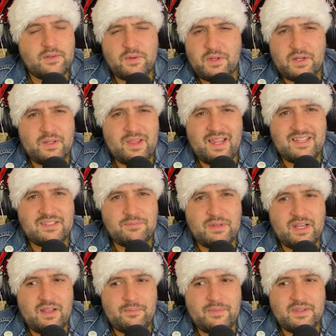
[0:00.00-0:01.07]
Toni Collette has
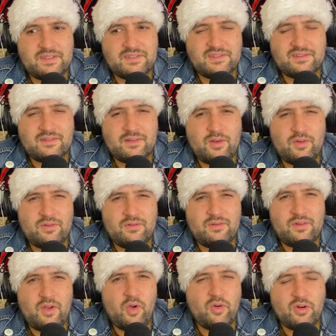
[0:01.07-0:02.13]
become this
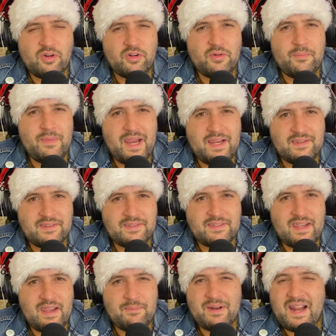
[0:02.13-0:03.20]
horror
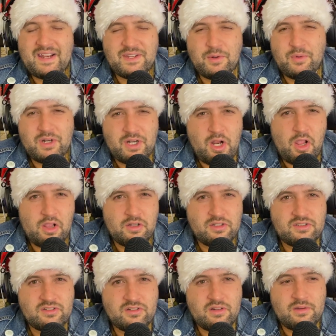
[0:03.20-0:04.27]
mainstay, but I don't want to call
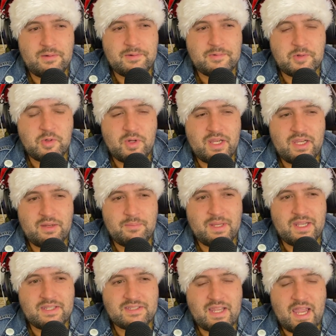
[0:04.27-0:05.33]
her Scream
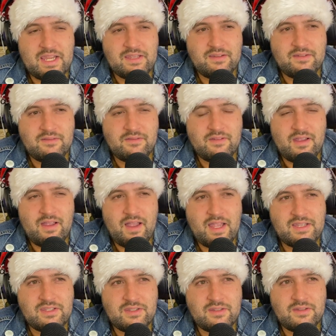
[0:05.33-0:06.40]
Queen, because I
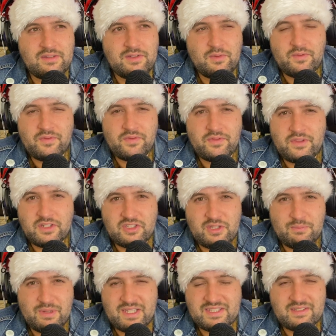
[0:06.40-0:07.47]
think
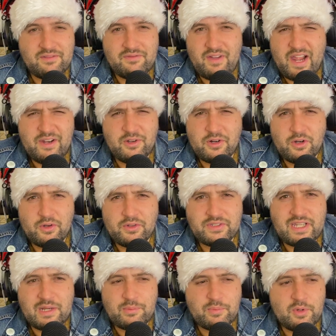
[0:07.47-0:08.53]
she plays the final
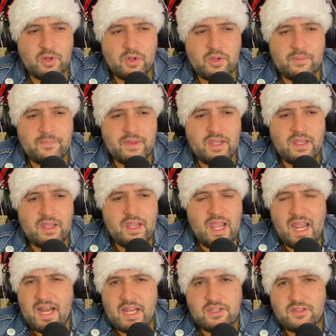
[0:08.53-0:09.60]
girl type role,
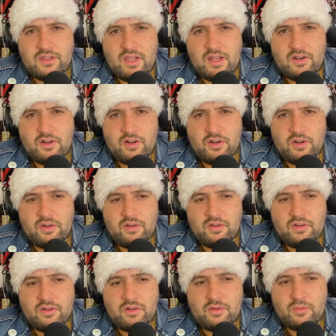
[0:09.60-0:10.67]
and
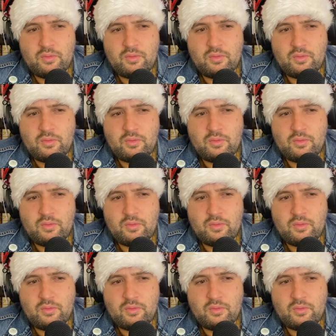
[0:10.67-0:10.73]
her